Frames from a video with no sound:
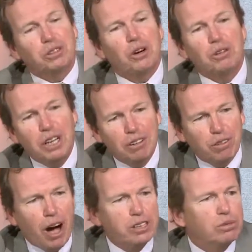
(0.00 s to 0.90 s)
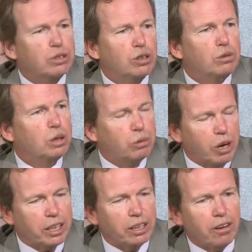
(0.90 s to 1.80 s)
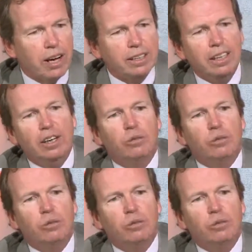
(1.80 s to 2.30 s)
So Volume 2 we're working on,